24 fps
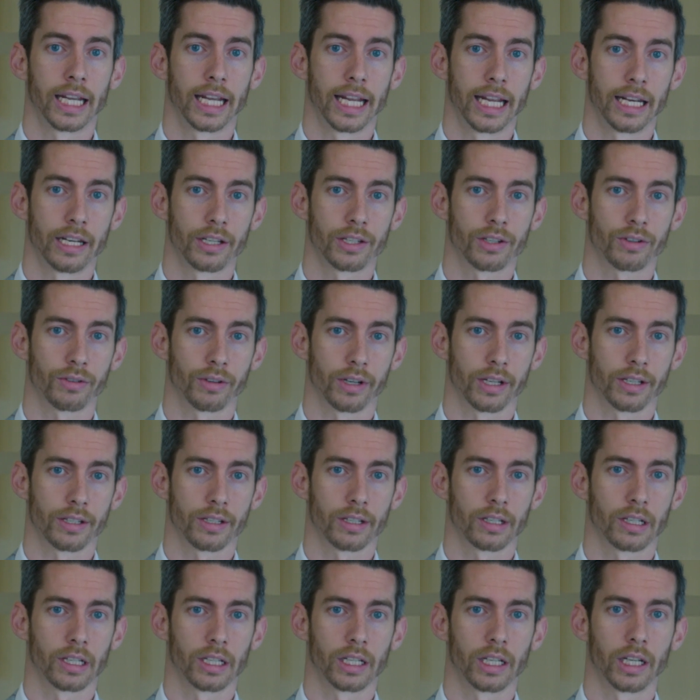industries,
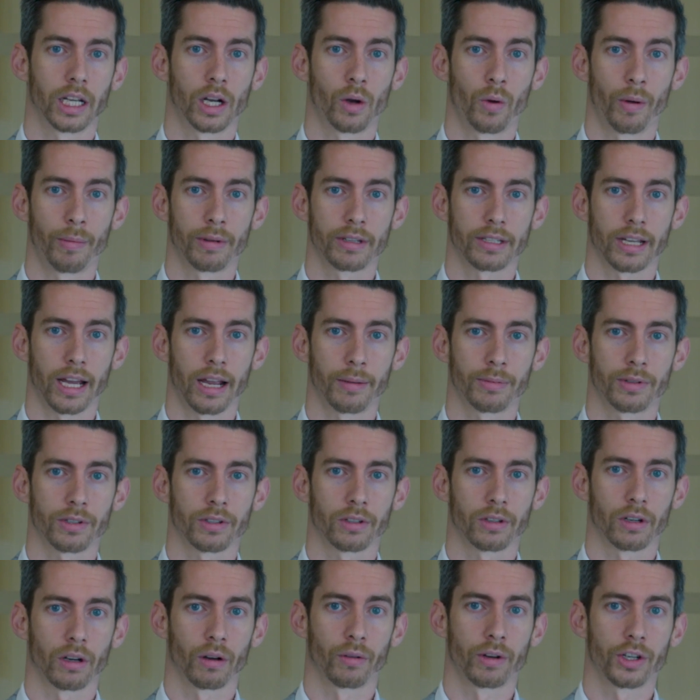equipment types,
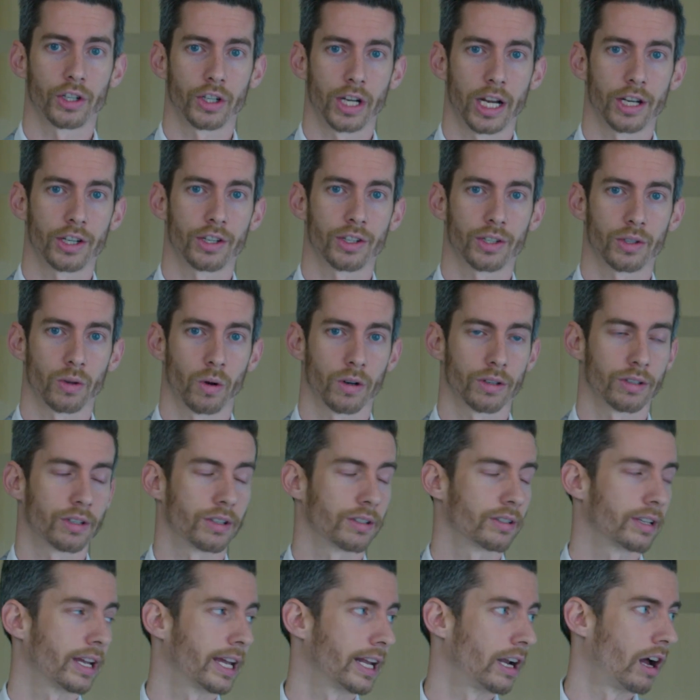origination
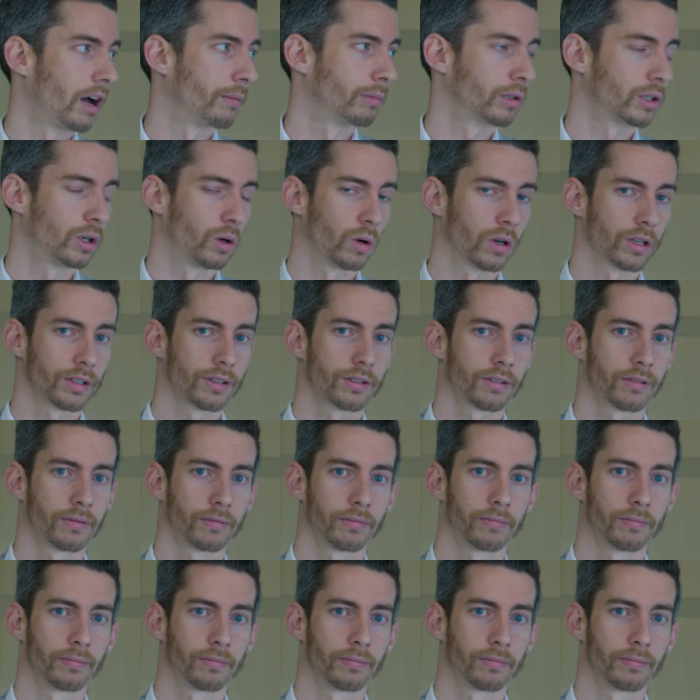sources, and obligors.